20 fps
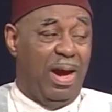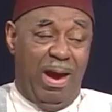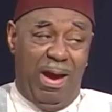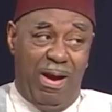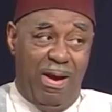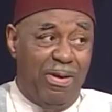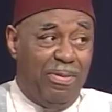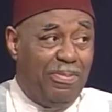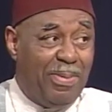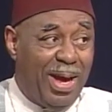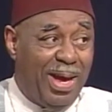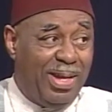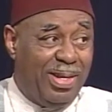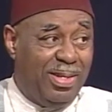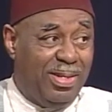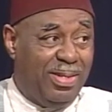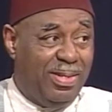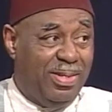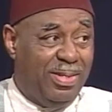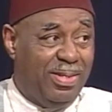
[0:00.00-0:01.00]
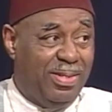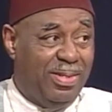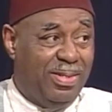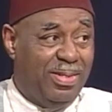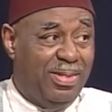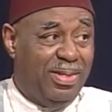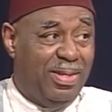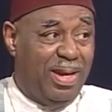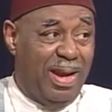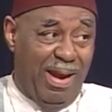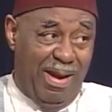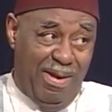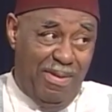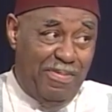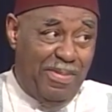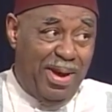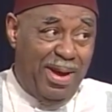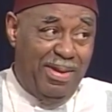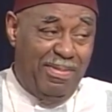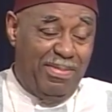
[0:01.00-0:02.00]
Aaron Payne. Yeah. Aaron
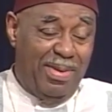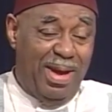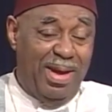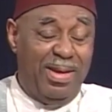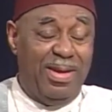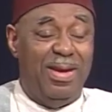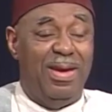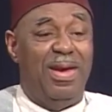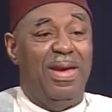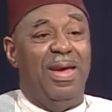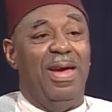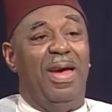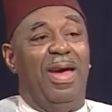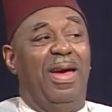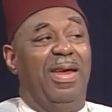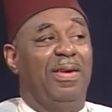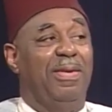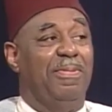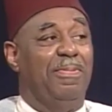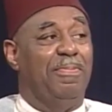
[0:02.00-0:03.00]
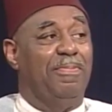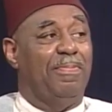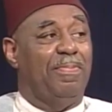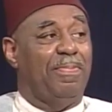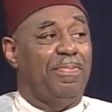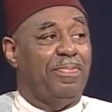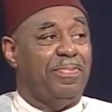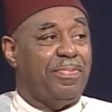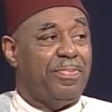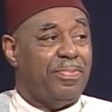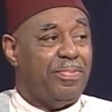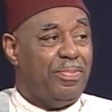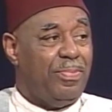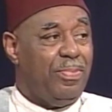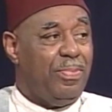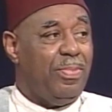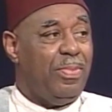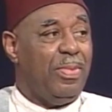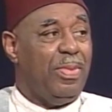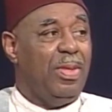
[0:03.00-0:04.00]
Payne Bey. He was also the attorney
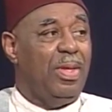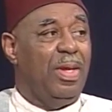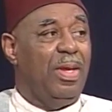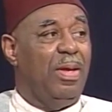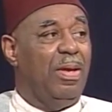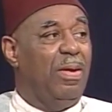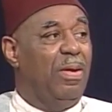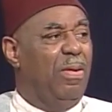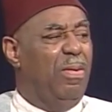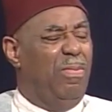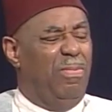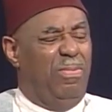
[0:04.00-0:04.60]
of many prominent